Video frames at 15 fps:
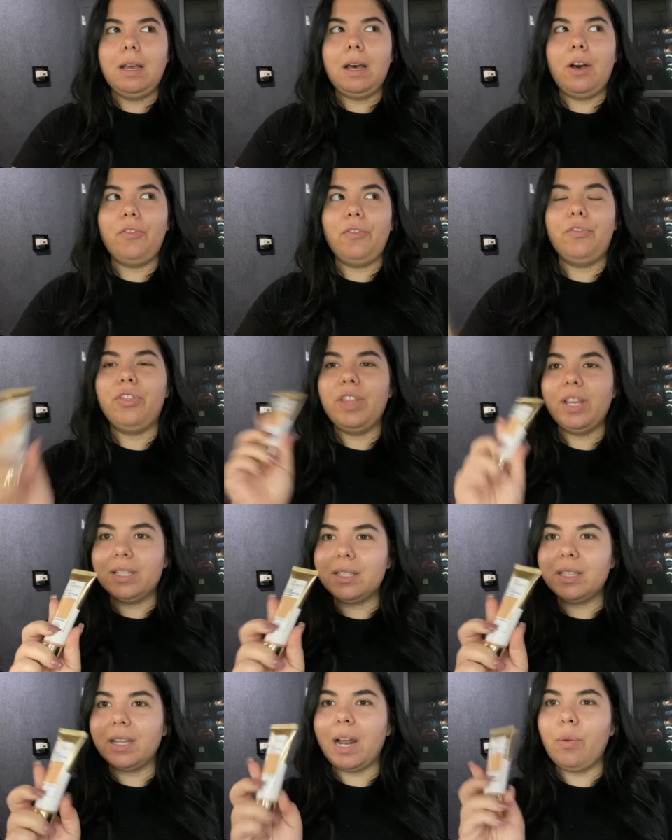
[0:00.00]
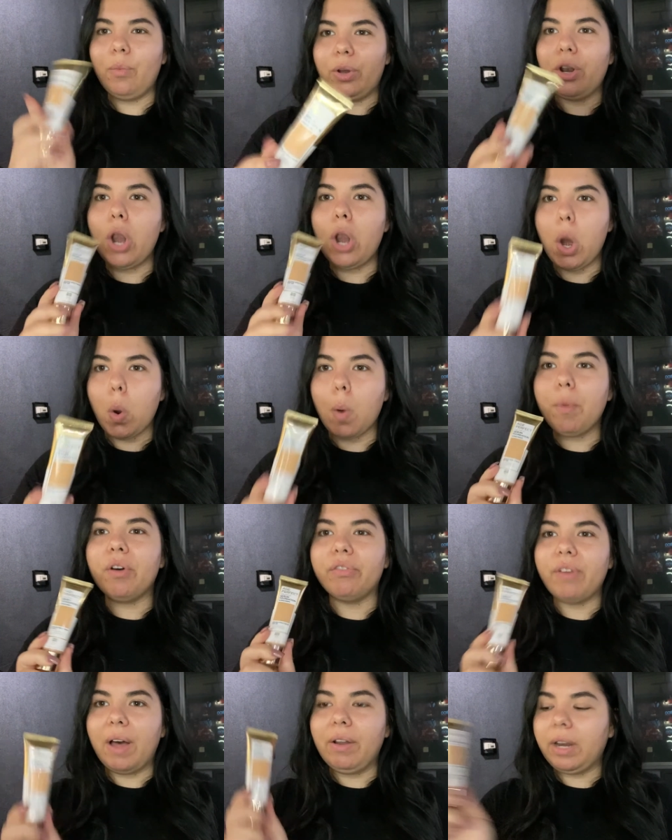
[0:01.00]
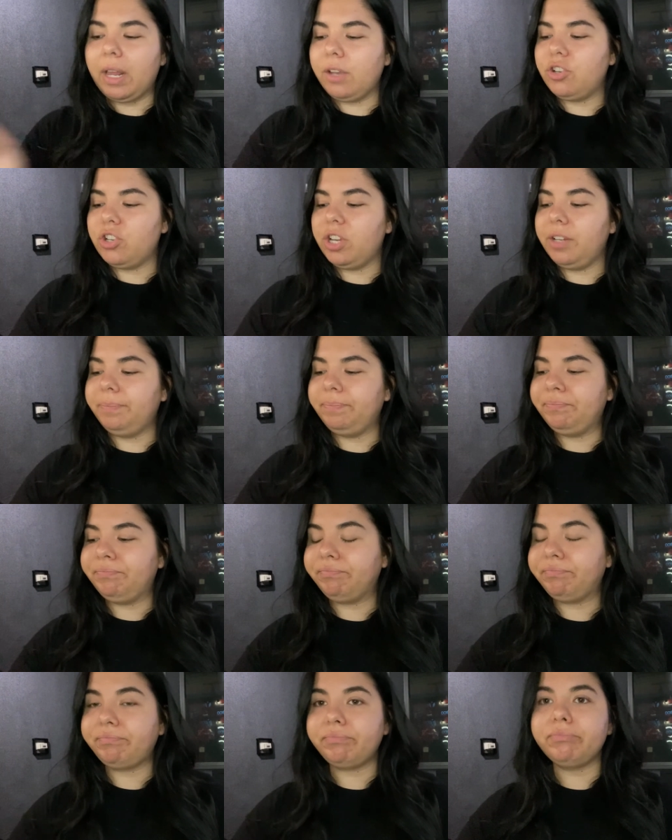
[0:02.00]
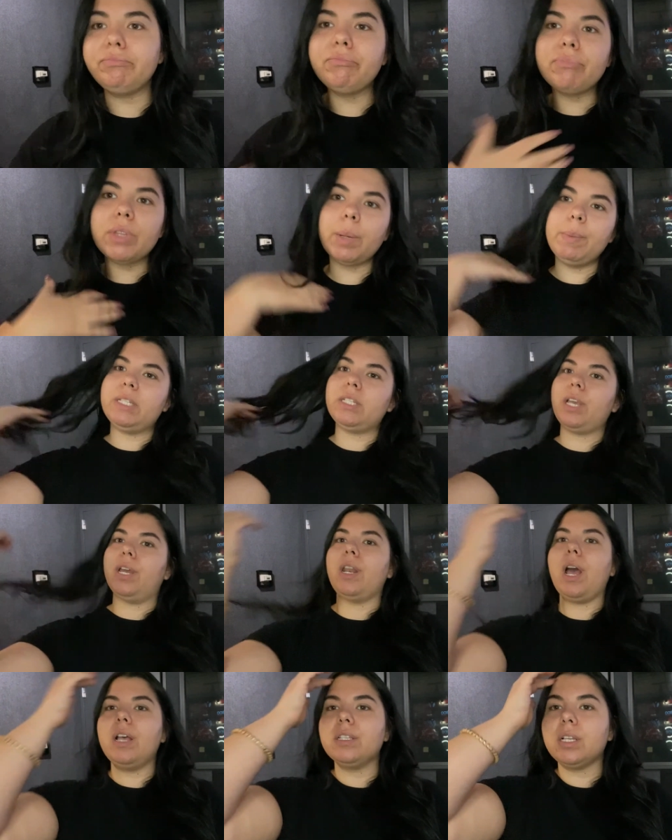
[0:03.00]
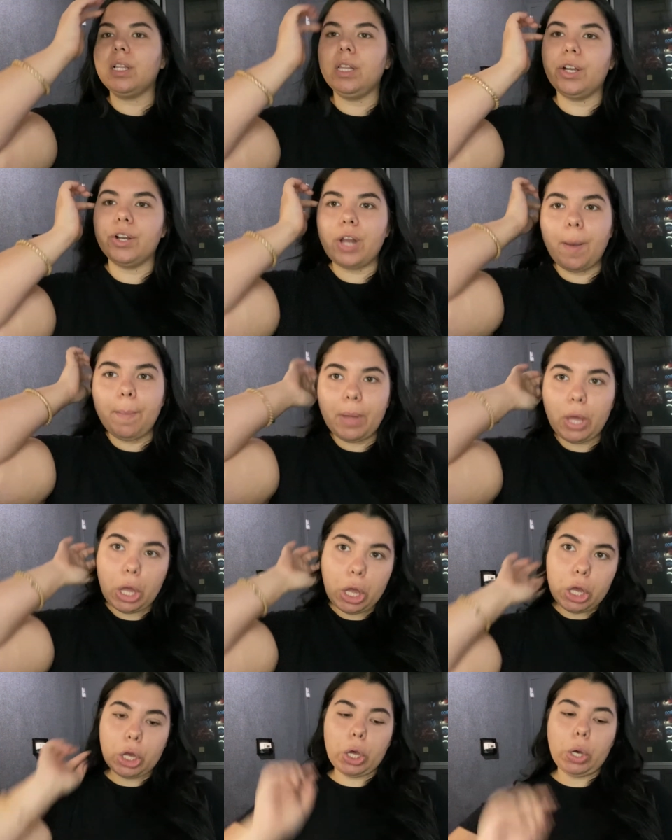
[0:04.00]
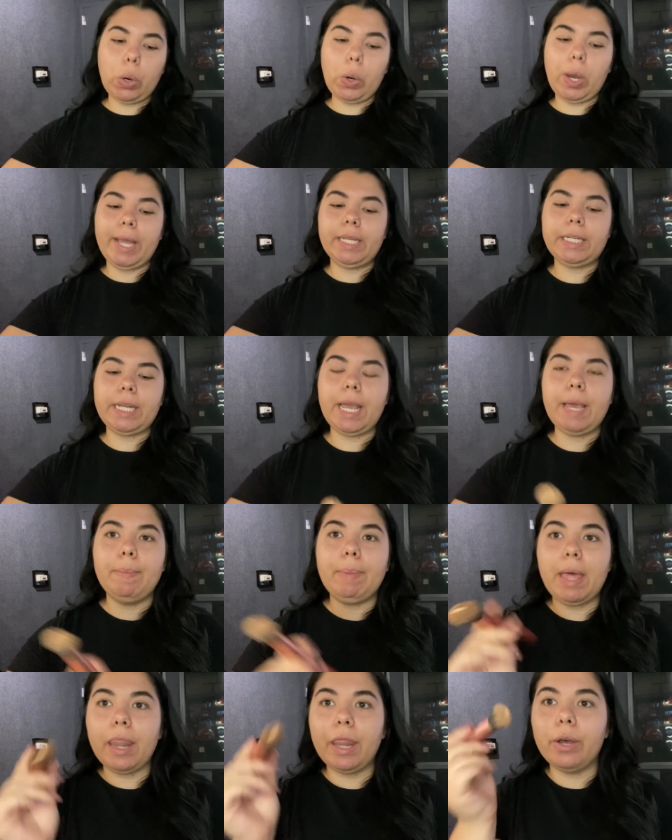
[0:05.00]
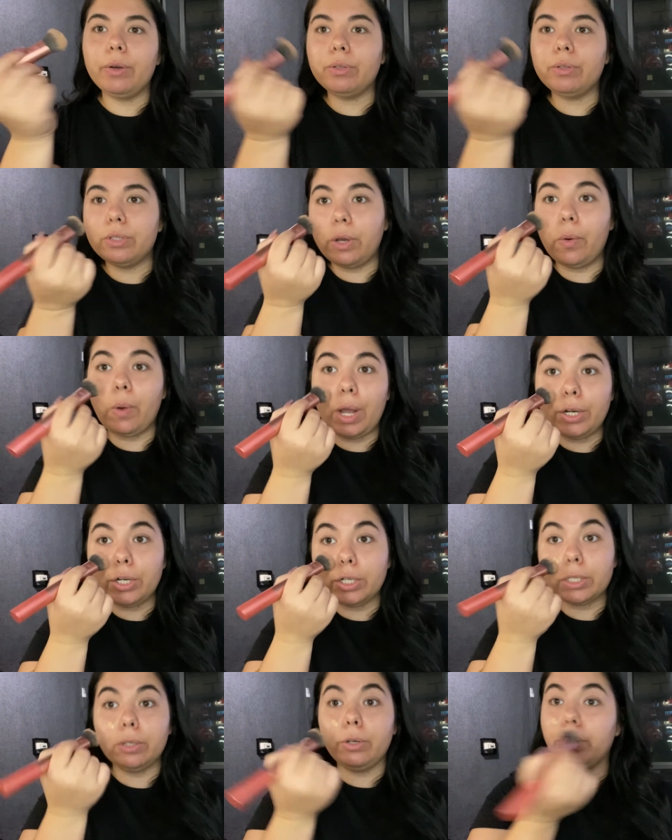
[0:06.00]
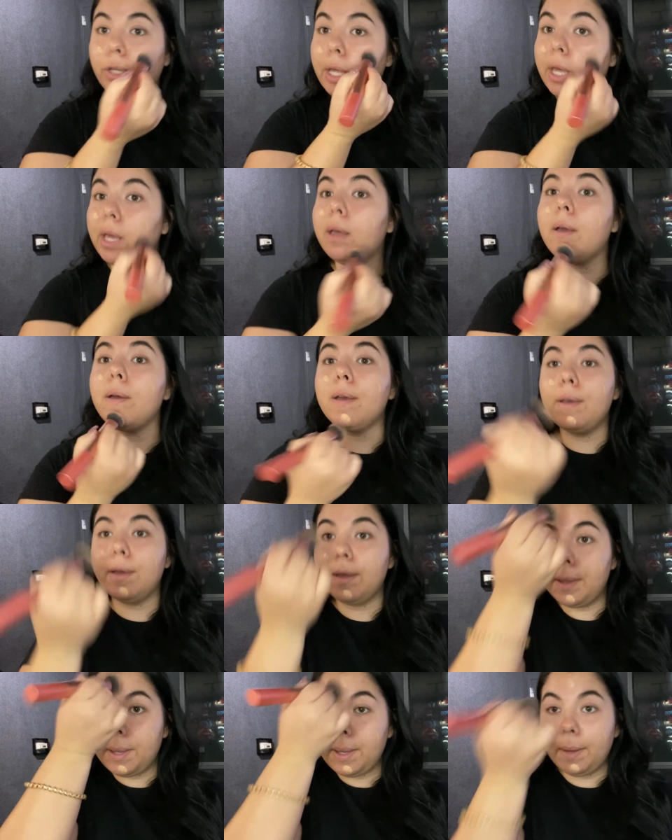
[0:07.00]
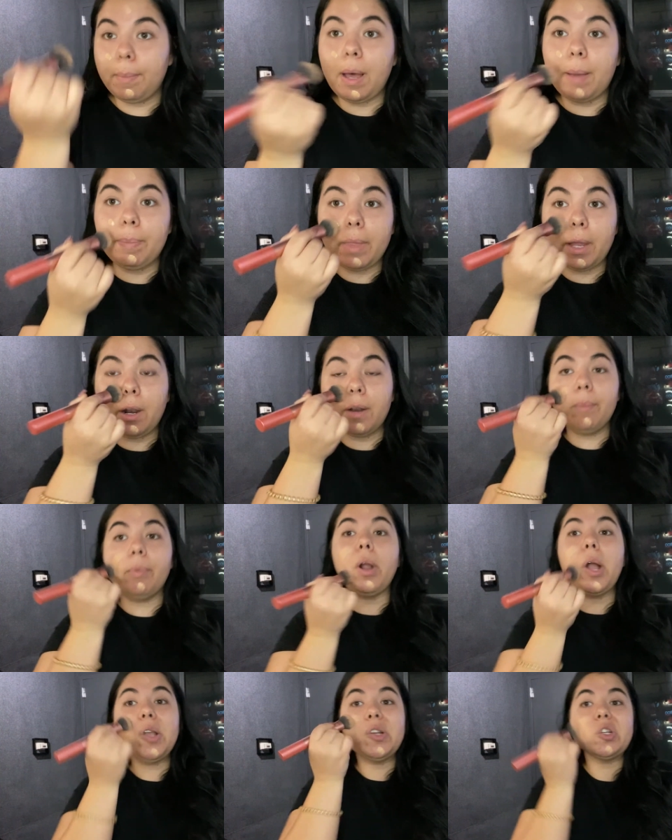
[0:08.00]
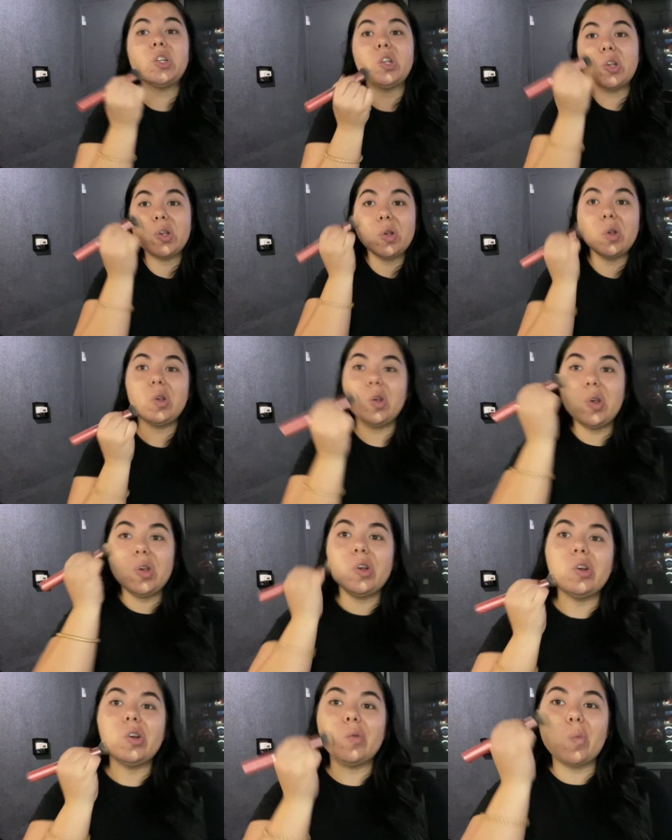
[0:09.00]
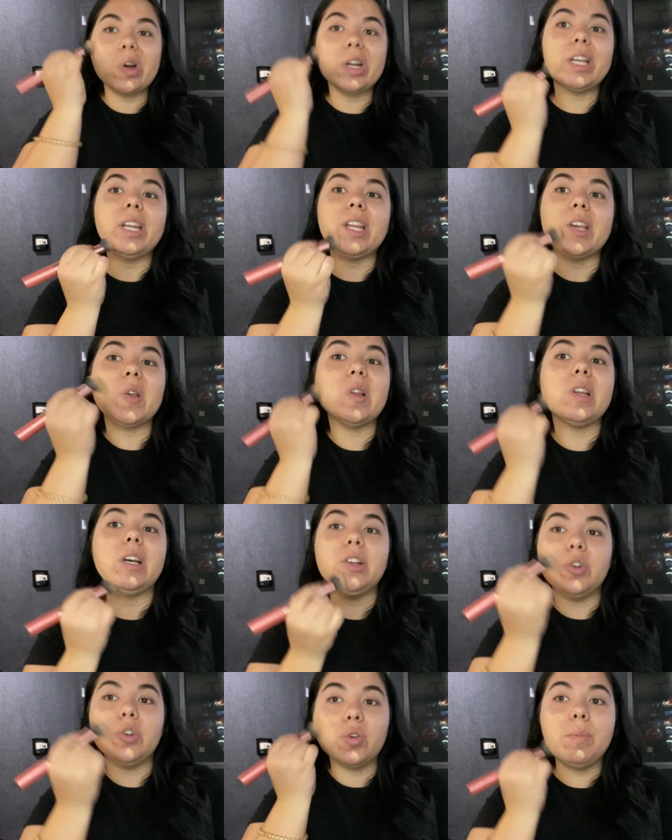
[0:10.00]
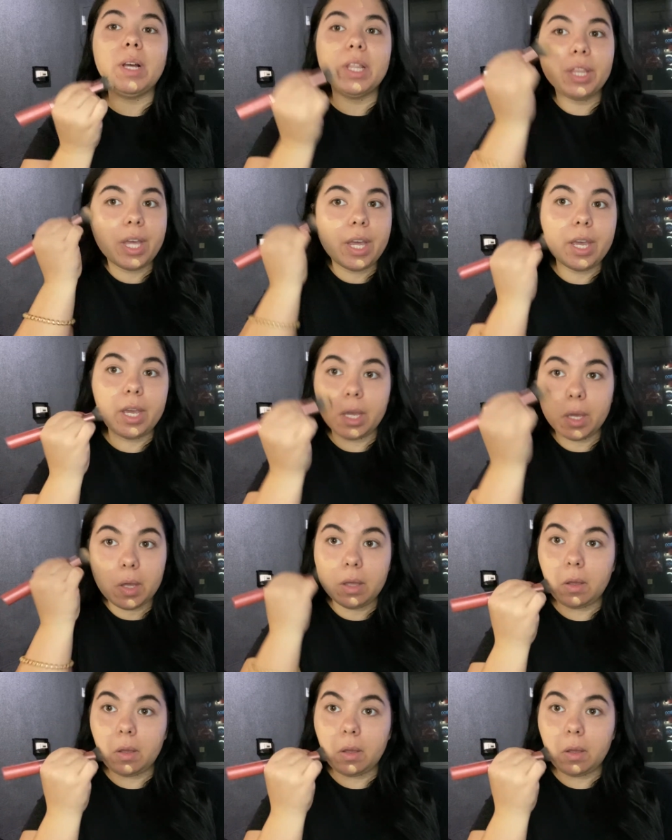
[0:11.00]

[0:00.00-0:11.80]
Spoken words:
of this than I would a normal foundation. My skin has cleared up quite a bit though. So I just literally pop that on a brush and work it in, do my thing.